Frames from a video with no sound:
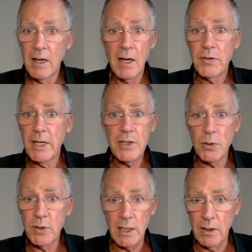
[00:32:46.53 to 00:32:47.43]
They don't
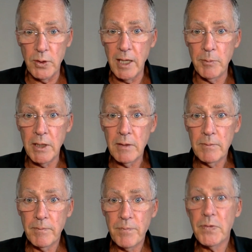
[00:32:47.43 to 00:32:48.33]
get leukemia,
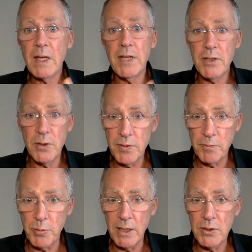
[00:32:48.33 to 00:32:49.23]
they don't have
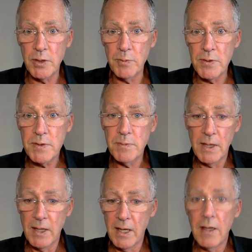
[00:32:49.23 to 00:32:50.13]
brain tumors,
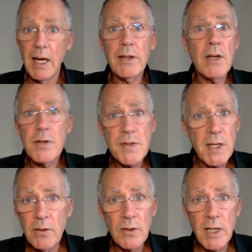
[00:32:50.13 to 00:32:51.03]
and not a
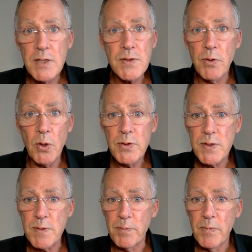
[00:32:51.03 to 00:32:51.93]
single case of
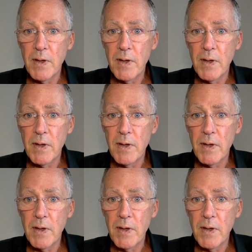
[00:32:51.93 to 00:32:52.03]
autism.